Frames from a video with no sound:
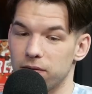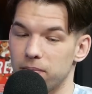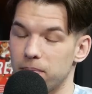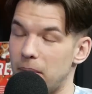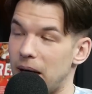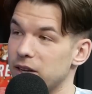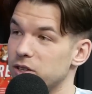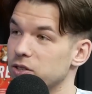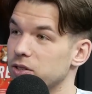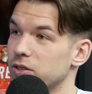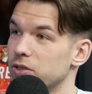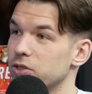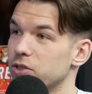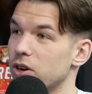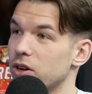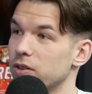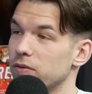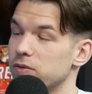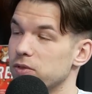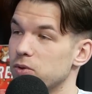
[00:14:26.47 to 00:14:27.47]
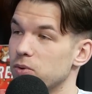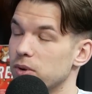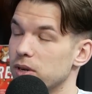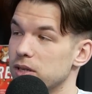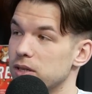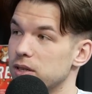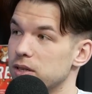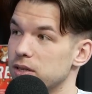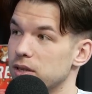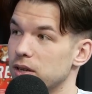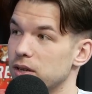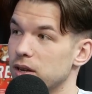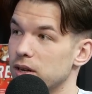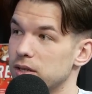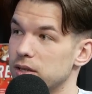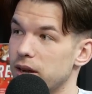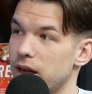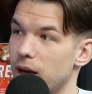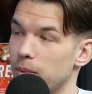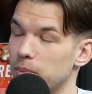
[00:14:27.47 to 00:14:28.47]
magical shot of Sloukas
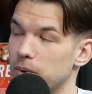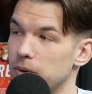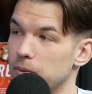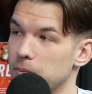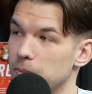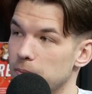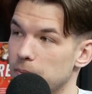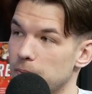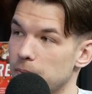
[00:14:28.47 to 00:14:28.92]
doesn't happen.